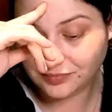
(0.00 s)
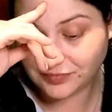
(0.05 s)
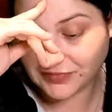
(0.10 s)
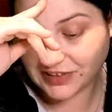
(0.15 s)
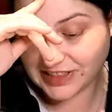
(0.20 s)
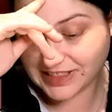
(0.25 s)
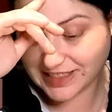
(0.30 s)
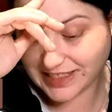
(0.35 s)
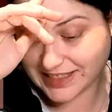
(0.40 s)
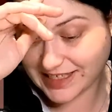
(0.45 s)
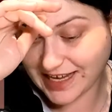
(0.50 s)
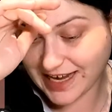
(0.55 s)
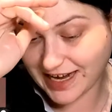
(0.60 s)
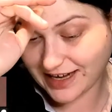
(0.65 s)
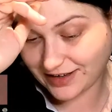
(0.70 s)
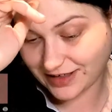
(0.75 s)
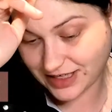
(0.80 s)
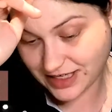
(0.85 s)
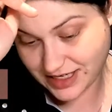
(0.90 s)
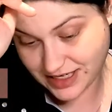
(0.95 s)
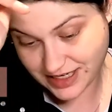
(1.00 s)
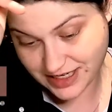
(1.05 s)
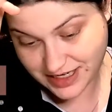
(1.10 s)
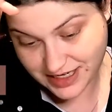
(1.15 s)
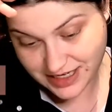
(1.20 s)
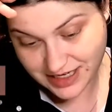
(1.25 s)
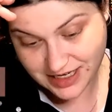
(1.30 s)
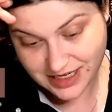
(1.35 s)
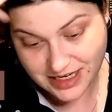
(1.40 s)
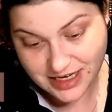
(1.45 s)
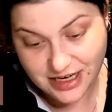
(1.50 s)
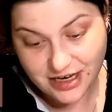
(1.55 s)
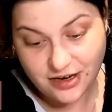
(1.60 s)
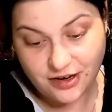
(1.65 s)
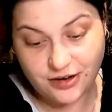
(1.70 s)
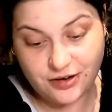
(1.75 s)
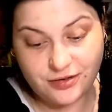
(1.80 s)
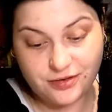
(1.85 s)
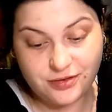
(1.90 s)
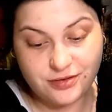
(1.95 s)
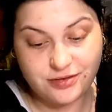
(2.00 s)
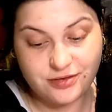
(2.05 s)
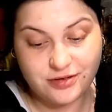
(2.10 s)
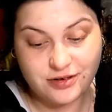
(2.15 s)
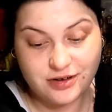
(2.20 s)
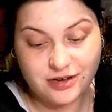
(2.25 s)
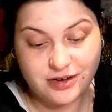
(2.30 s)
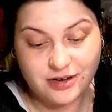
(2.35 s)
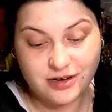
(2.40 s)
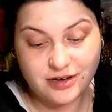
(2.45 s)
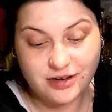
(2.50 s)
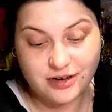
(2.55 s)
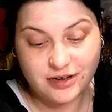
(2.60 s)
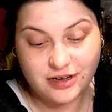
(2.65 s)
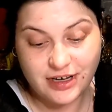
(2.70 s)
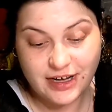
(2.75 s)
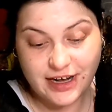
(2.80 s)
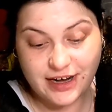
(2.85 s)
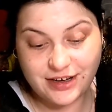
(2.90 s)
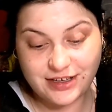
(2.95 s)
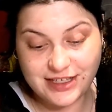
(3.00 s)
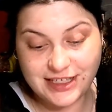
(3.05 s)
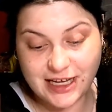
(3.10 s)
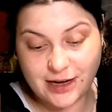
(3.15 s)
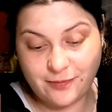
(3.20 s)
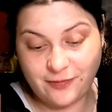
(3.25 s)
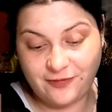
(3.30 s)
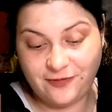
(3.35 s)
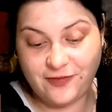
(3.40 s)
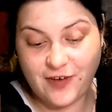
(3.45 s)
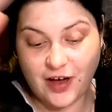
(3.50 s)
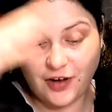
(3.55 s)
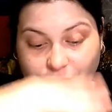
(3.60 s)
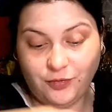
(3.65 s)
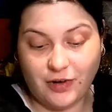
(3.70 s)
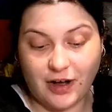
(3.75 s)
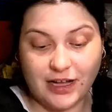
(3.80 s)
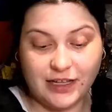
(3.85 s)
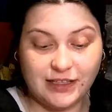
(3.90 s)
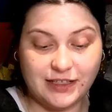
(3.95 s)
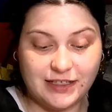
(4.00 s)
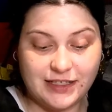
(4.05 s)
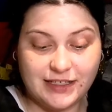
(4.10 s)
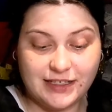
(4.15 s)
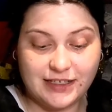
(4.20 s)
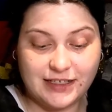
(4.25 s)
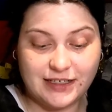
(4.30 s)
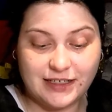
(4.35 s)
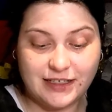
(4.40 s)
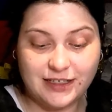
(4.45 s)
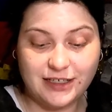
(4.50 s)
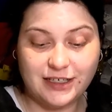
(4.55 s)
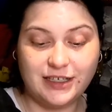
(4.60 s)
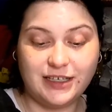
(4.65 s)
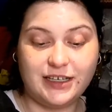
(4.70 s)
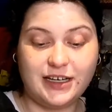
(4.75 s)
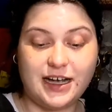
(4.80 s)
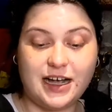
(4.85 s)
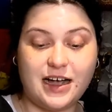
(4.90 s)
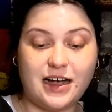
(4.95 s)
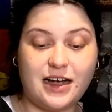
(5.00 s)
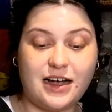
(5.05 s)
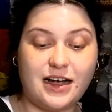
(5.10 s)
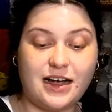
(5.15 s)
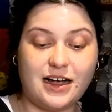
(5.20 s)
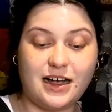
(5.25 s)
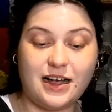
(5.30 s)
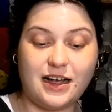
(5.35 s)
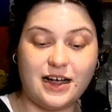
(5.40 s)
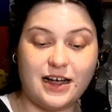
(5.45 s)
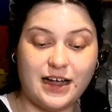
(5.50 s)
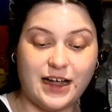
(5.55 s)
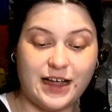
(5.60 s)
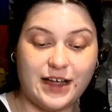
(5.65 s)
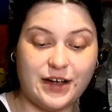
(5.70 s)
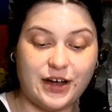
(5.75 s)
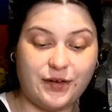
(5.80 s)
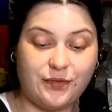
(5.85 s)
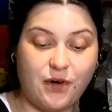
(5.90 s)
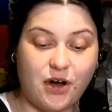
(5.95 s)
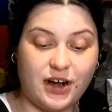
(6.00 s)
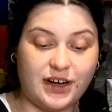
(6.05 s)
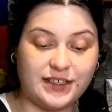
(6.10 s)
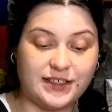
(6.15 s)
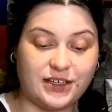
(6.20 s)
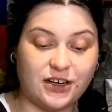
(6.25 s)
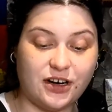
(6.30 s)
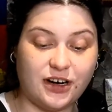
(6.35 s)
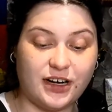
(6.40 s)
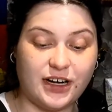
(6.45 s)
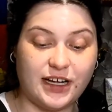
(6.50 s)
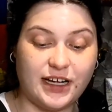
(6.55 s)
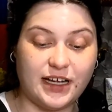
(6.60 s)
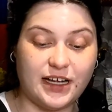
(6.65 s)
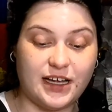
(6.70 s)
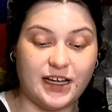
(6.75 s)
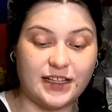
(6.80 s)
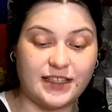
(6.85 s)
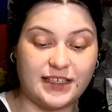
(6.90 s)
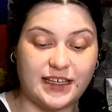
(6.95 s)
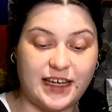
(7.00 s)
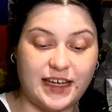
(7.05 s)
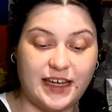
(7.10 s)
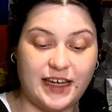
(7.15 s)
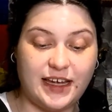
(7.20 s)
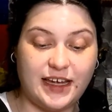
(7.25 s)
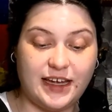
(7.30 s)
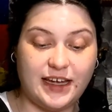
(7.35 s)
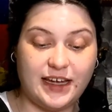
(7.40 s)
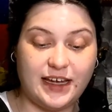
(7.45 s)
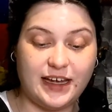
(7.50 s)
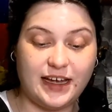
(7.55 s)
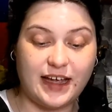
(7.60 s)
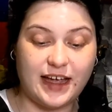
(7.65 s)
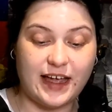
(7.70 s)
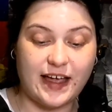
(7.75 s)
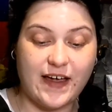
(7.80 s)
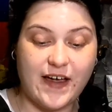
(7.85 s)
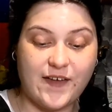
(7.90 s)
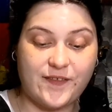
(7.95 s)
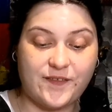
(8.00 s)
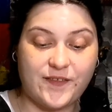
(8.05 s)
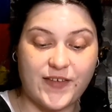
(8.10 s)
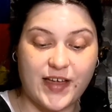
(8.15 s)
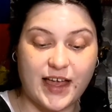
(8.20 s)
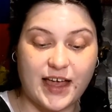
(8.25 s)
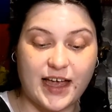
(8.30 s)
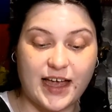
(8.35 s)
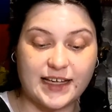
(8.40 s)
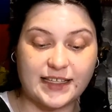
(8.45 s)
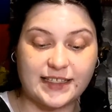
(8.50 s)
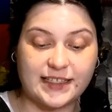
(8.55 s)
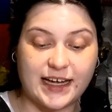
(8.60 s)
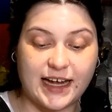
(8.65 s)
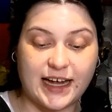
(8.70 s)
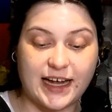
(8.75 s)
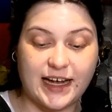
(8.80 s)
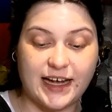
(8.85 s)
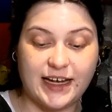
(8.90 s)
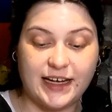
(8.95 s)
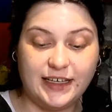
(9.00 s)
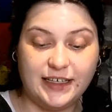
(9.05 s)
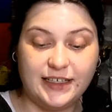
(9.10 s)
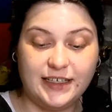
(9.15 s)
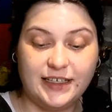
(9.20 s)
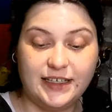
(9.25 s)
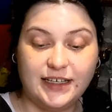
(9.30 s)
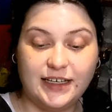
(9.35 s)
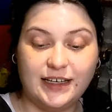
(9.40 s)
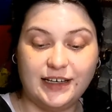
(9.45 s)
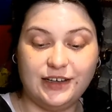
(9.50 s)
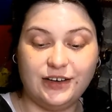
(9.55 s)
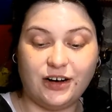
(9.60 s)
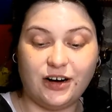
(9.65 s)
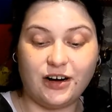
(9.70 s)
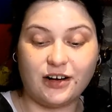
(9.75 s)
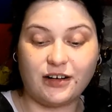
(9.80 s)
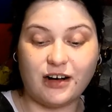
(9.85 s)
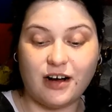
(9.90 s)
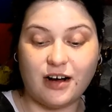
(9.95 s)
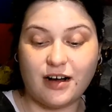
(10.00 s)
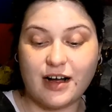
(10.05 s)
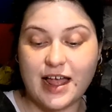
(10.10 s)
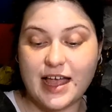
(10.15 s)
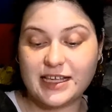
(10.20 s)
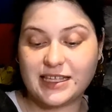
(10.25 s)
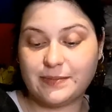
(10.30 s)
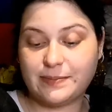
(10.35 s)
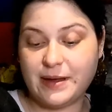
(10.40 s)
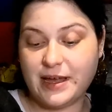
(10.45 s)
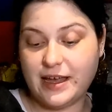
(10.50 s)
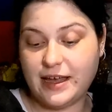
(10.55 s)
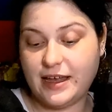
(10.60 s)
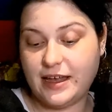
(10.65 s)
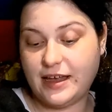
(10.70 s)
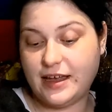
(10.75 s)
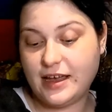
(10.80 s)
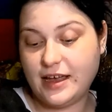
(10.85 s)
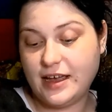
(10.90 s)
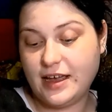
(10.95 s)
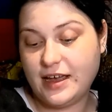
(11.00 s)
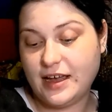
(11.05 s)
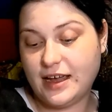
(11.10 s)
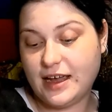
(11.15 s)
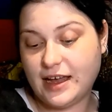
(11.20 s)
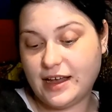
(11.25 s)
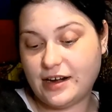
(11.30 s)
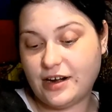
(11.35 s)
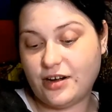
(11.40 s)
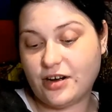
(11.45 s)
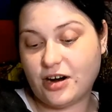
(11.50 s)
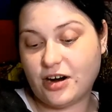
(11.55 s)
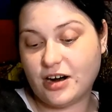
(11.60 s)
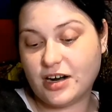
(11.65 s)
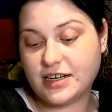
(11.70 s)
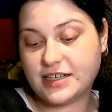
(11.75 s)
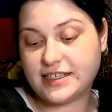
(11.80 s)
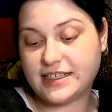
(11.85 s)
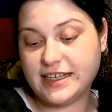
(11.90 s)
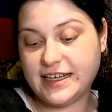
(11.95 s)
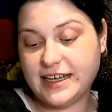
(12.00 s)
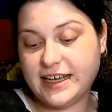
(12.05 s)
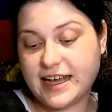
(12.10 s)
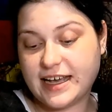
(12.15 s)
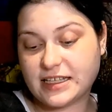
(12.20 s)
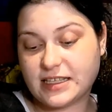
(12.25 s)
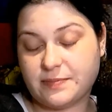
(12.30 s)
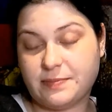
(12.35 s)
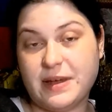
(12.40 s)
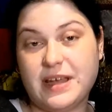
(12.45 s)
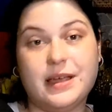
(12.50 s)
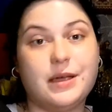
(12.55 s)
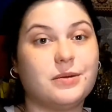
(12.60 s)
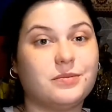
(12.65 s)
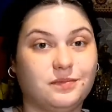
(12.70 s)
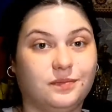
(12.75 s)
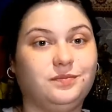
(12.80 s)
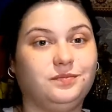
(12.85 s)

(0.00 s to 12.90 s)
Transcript: Because, yeah. Ooh, here's some fun ones. Uh, I, I want to start a, a TF SA, an RRSP, and an RDSP.